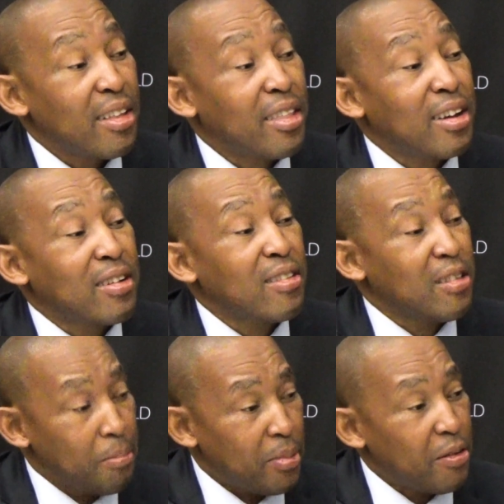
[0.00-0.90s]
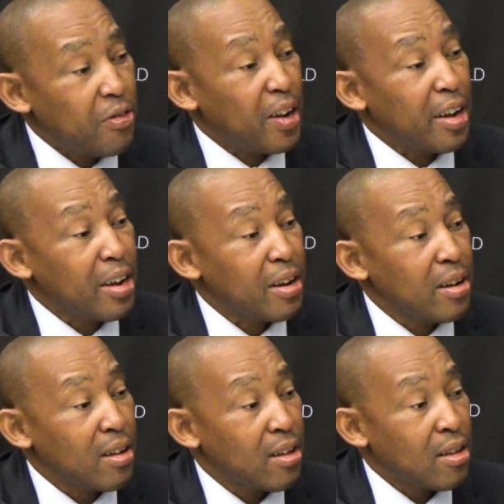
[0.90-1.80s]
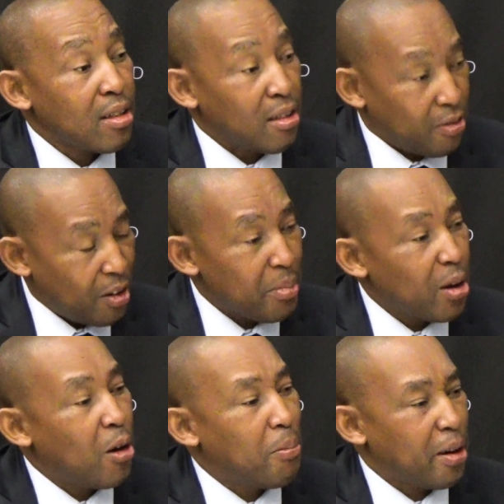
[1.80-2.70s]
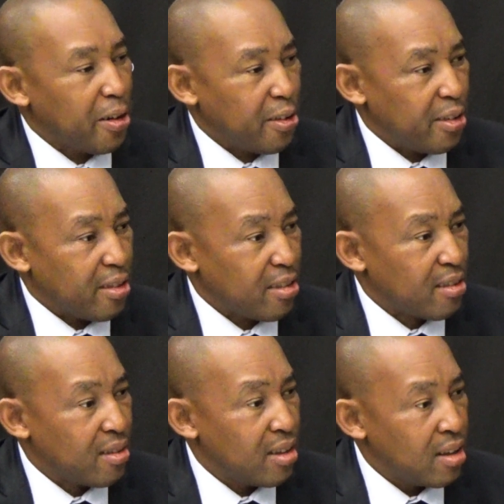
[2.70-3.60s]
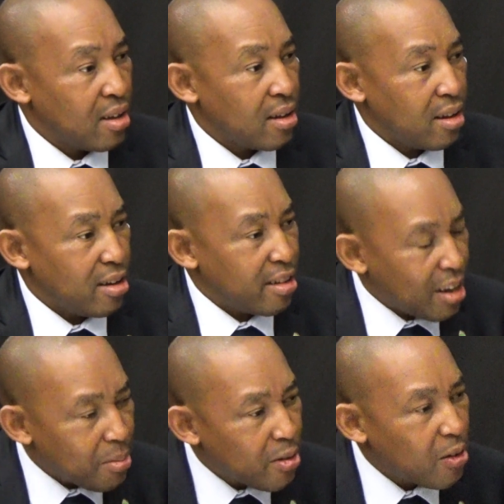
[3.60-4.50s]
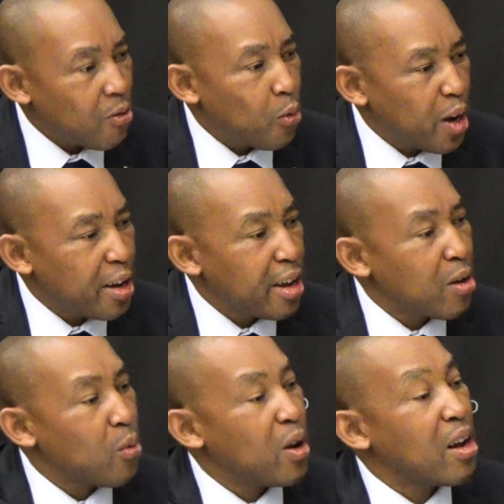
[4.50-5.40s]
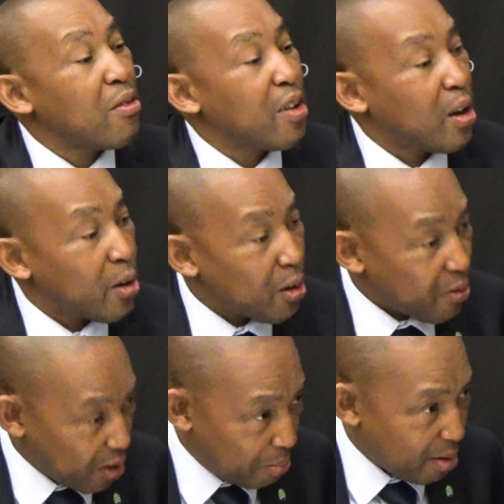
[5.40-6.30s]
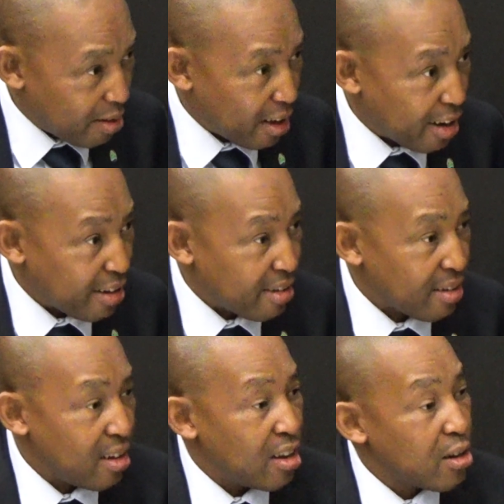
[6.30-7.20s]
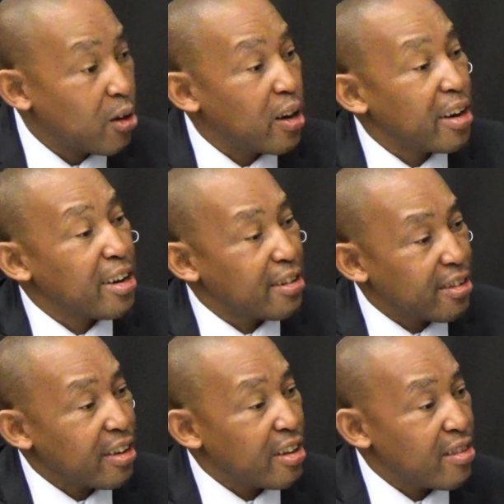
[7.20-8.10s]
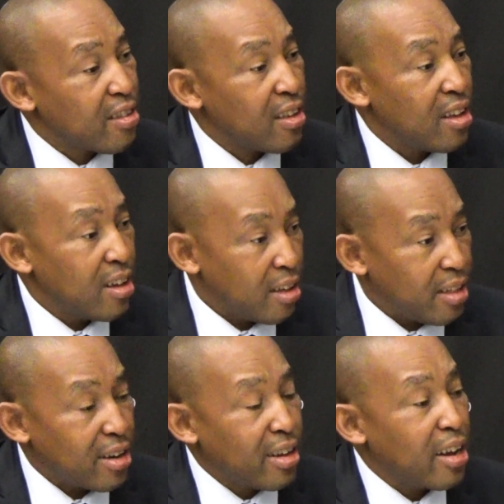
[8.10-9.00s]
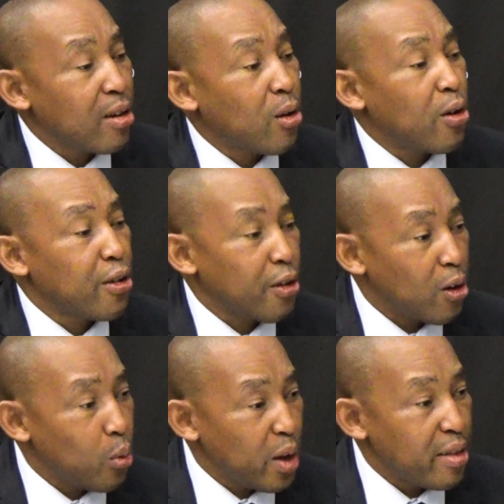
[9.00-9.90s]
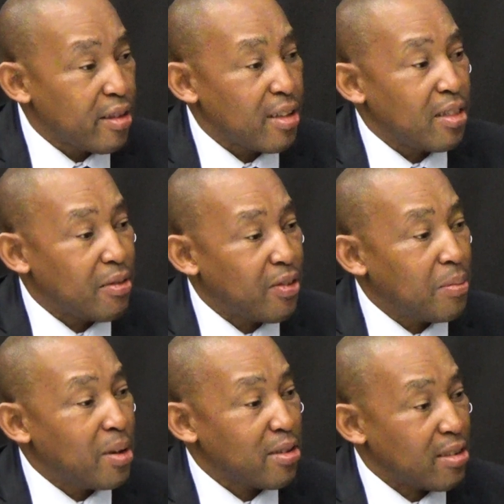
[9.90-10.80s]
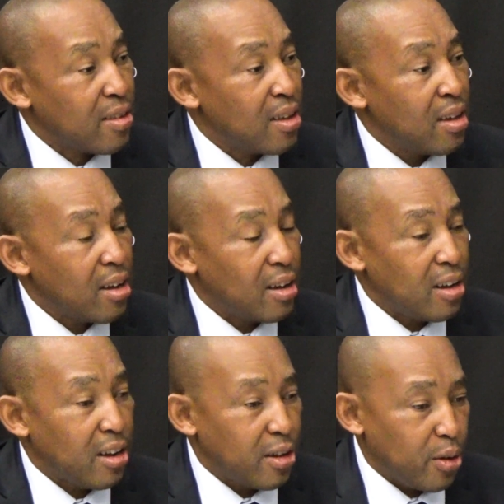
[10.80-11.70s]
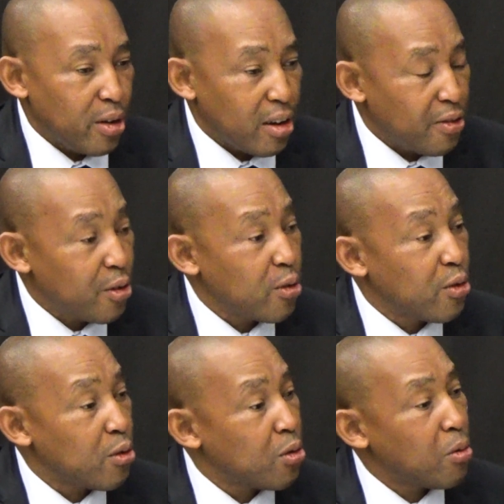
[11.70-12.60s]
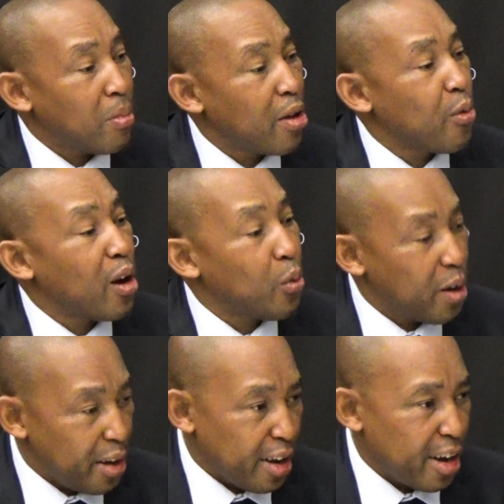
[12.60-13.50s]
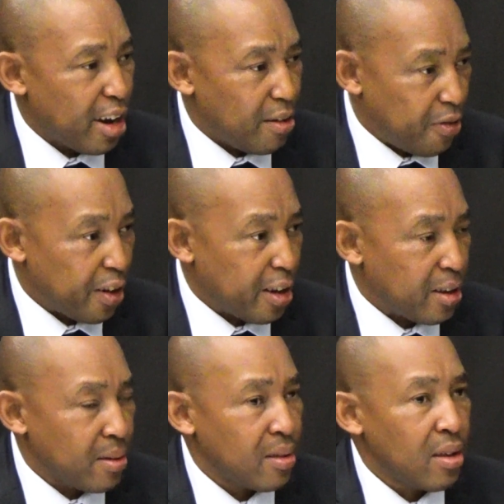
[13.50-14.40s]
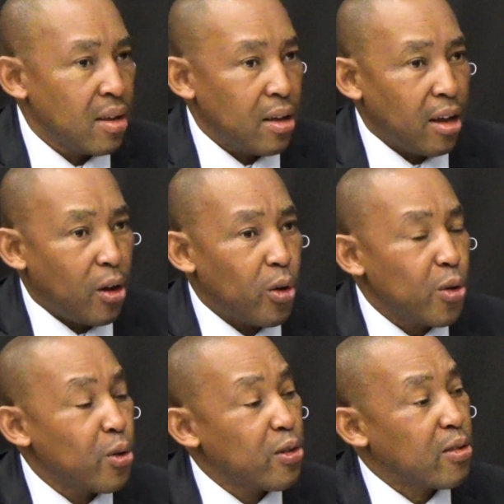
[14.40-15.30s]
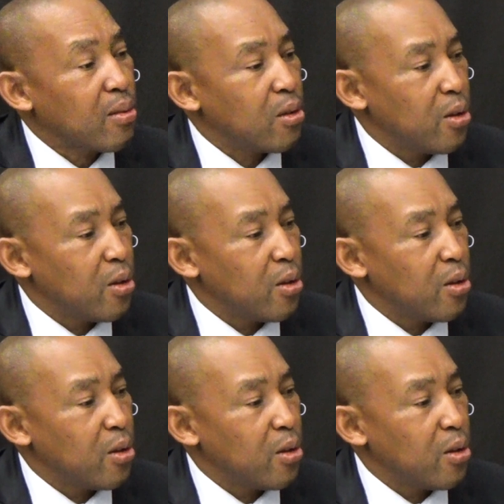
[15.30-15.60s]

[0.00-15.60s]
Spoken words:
that simplify farming operations. In terms of weeding, we have a lot of herbicide-tolerant traits that can control weeds, and the farmers don't have to do manual weeding in Africa or use,